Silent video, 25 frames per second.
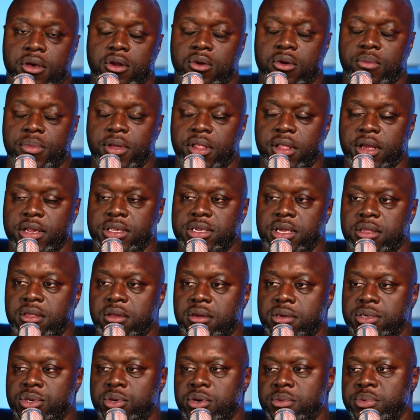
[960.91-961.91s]
It'll be linked in
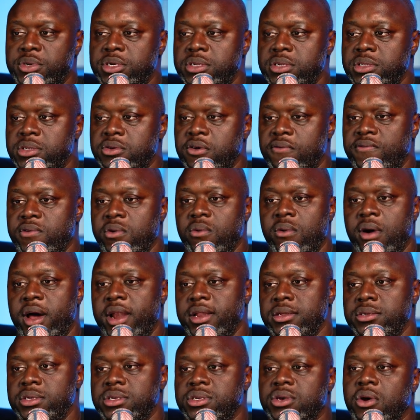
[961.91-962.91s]
the description. So if you
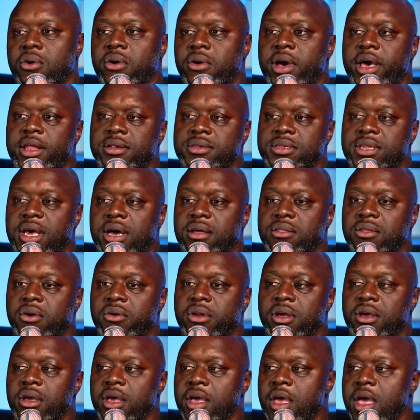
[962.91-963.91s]
want it, just go ahead and
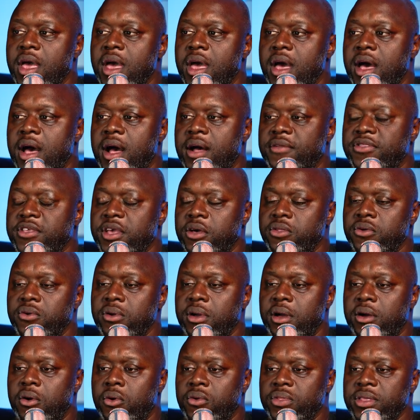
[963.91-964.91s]
download it. Uh, the
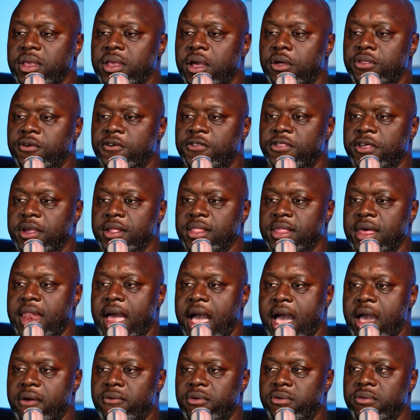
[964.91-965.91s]
other only other thing that
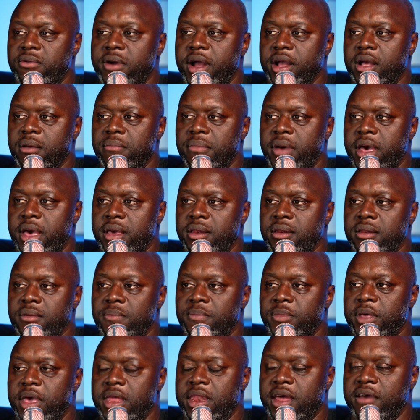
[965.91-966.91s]
I would recommend,
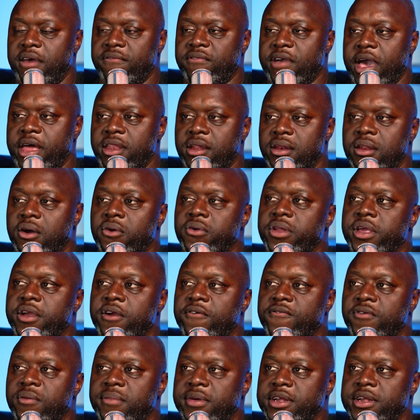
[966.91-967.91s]
and I've got a note
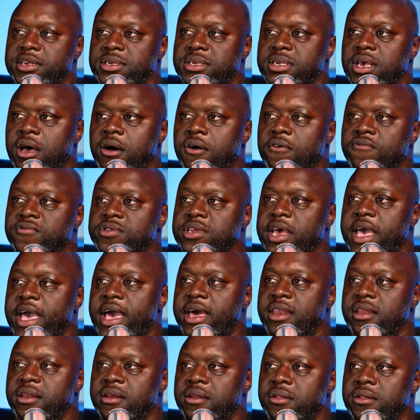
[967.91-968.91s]
here for myself to
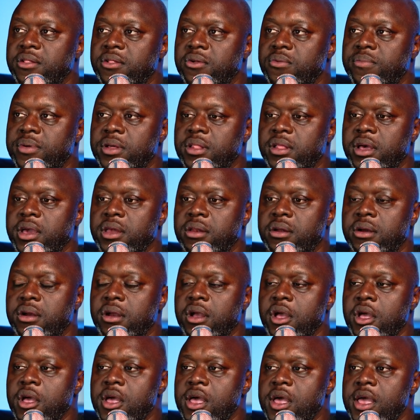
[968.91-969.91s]
add in a little bit
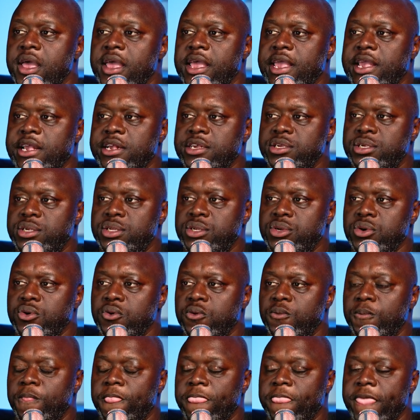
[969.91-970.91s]
later, is
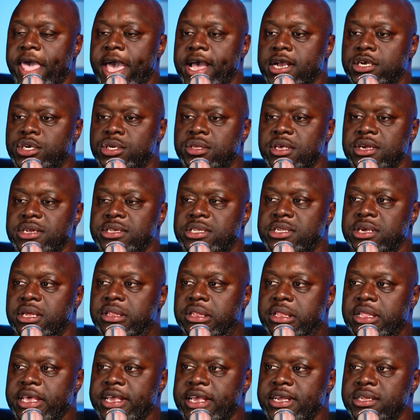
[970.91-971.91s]
to actually
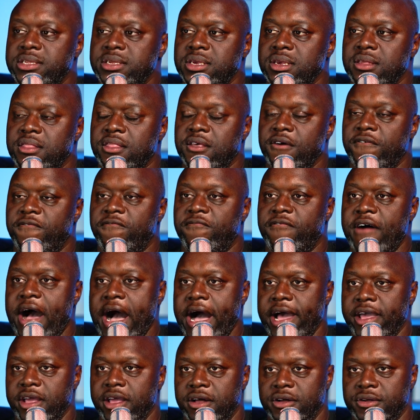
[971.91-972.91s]
delete the
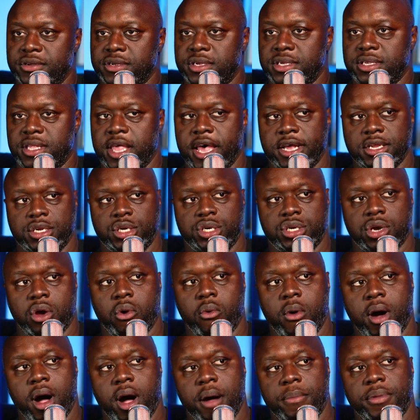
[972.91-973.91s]
files that
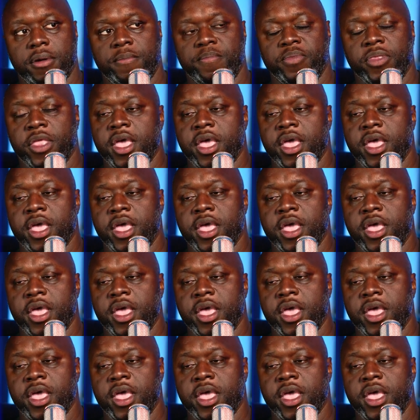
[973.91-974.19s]
show up.